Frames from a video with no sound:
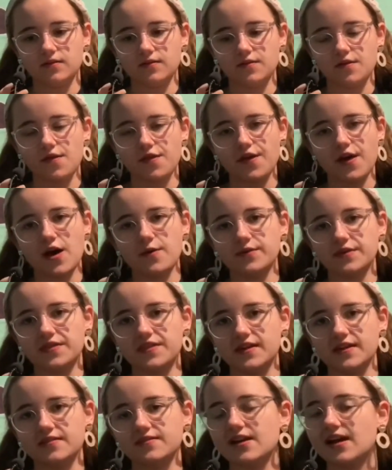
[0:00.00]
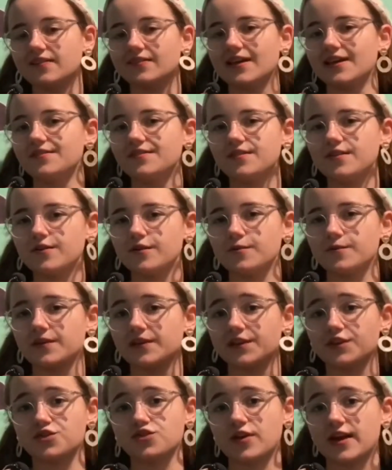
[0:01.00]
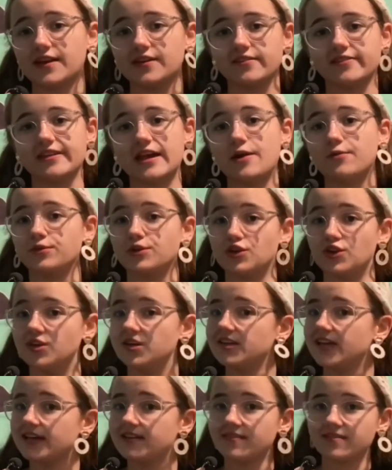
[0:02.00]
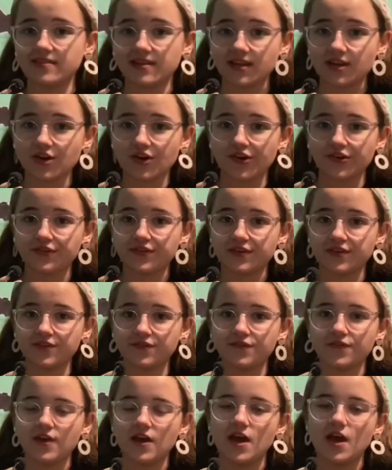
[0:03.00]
thought with this, unless you're really trying to sound good and sing cursive,